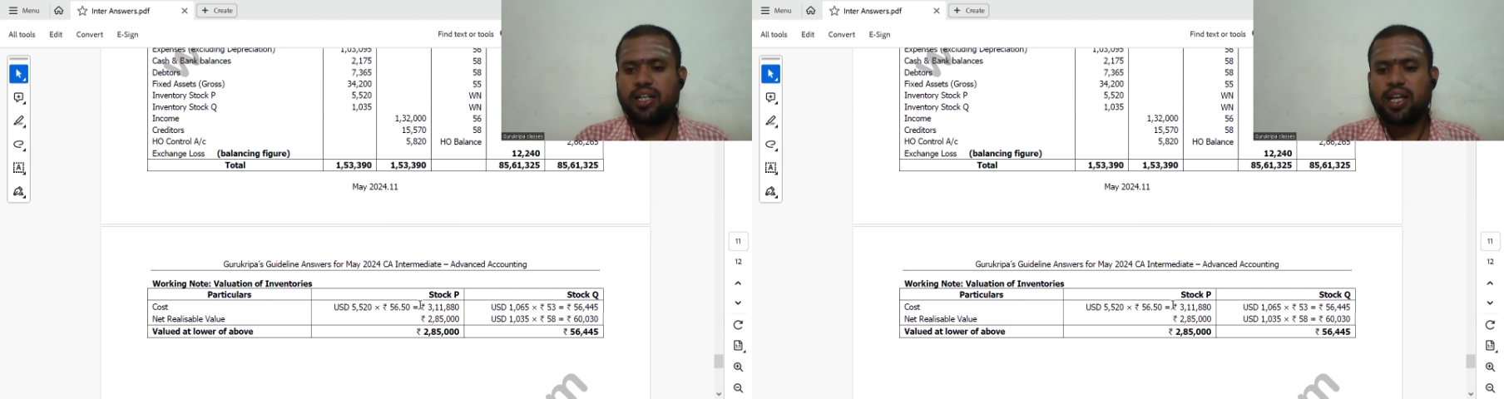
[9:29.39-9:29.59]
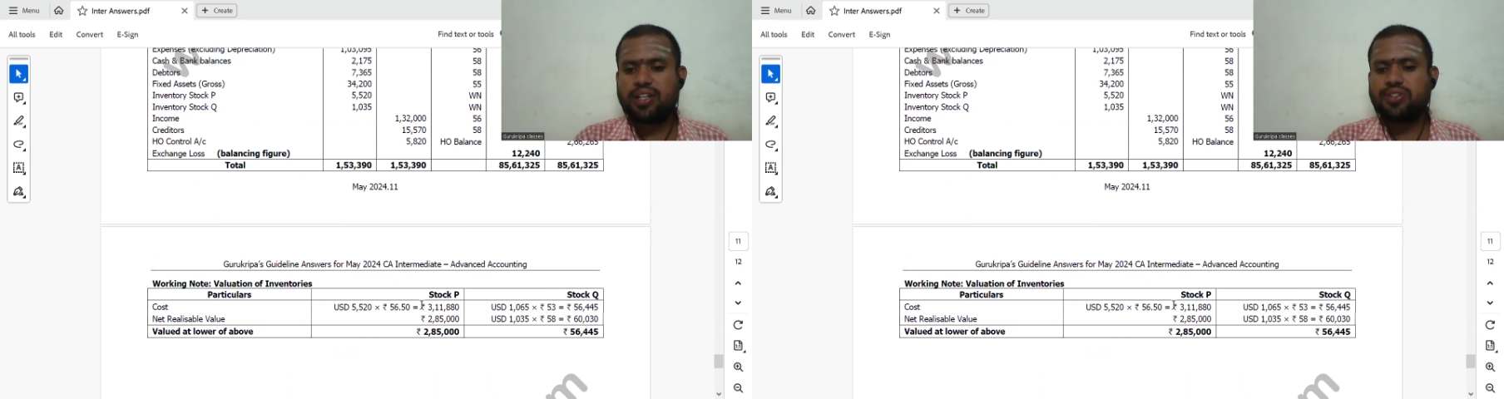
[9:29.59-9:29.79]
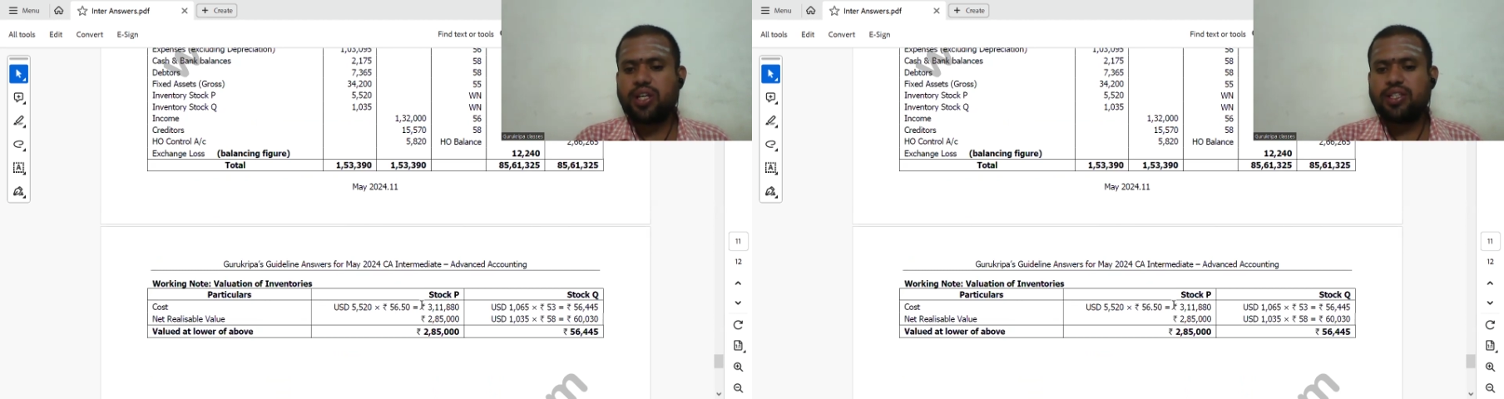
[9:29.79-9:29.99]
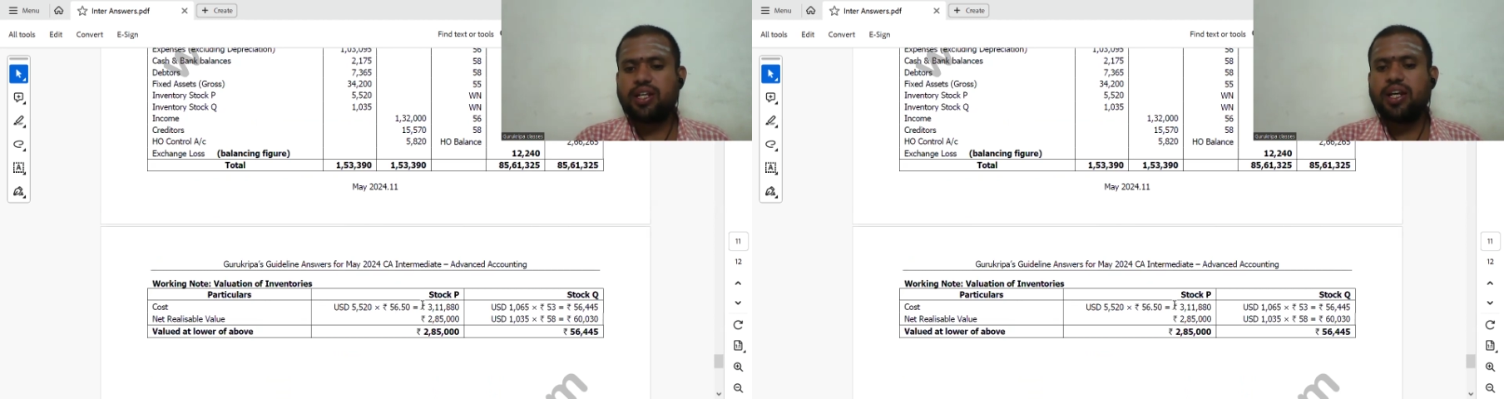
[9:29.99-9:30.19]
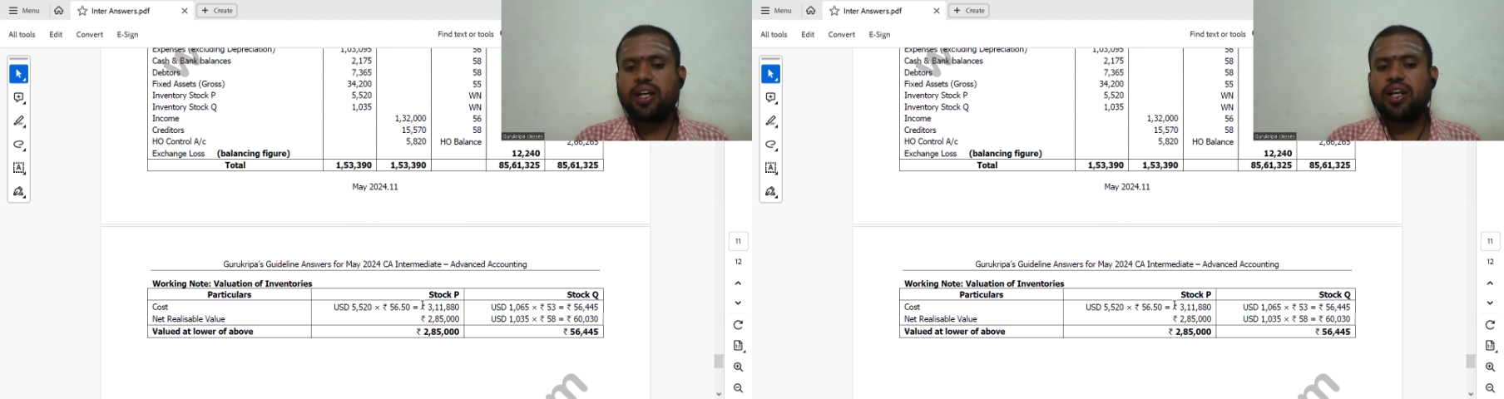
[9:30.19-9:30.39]
the exchange
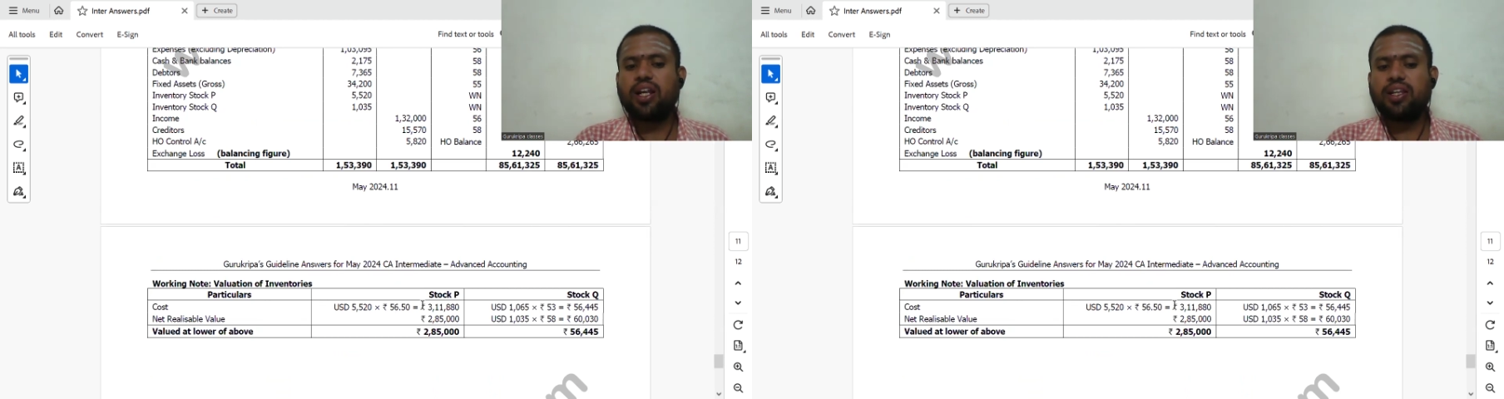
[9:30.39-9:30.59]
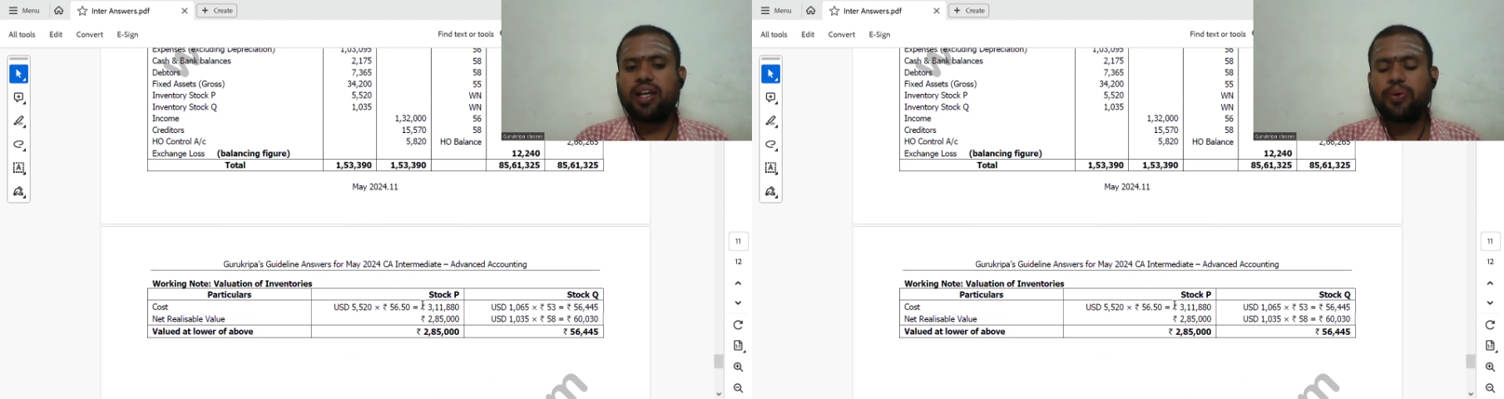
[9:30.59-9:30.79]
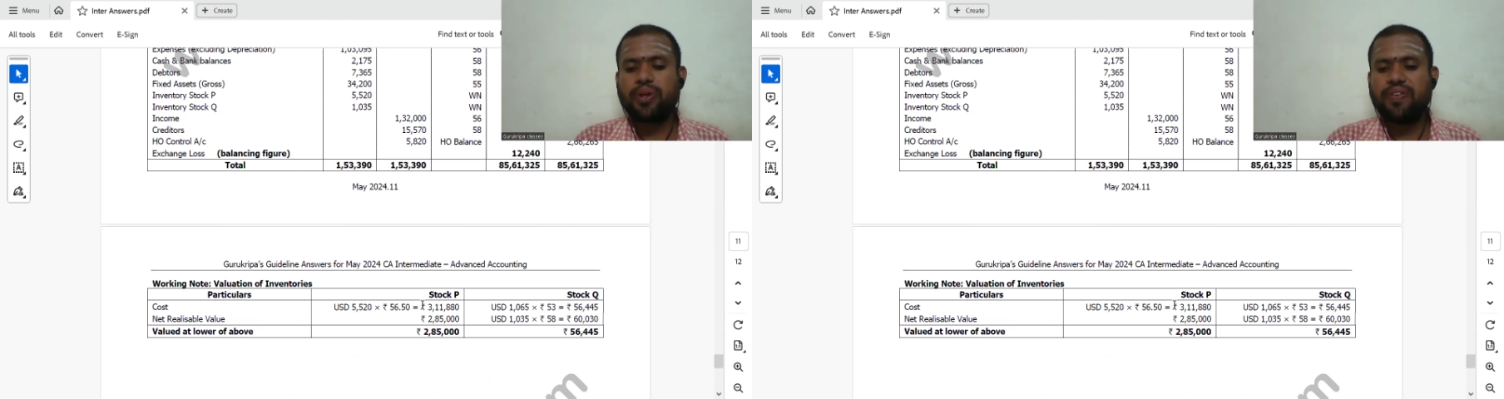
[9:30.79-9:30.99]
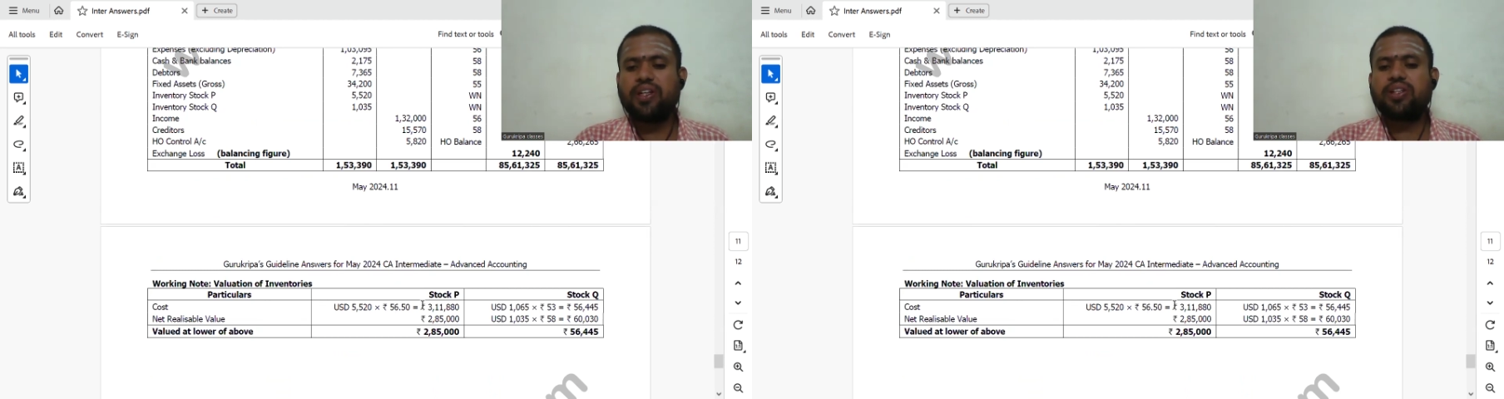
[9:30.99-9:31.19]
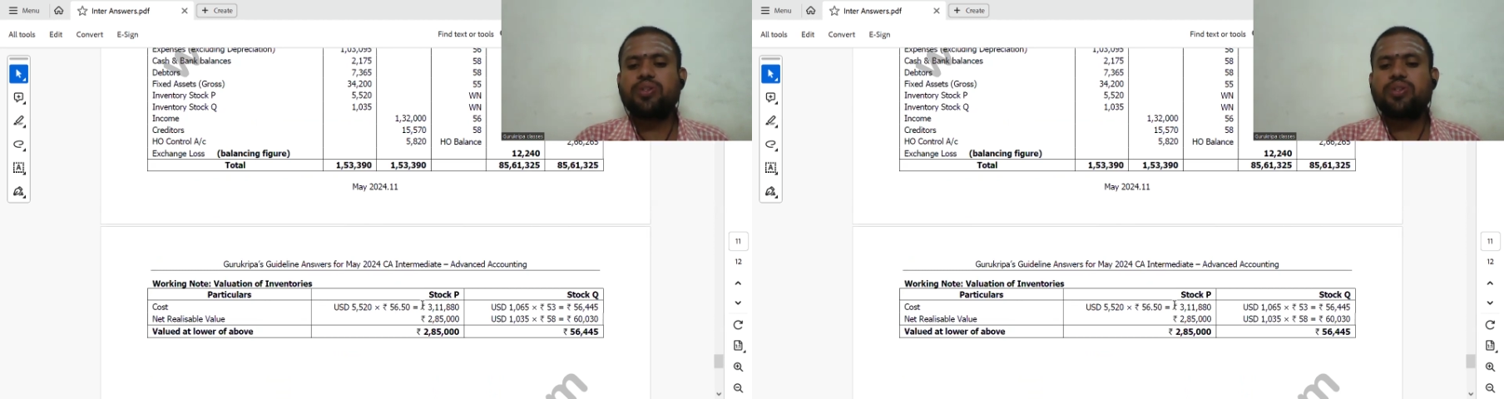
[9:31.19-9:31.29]
rate and all they have given.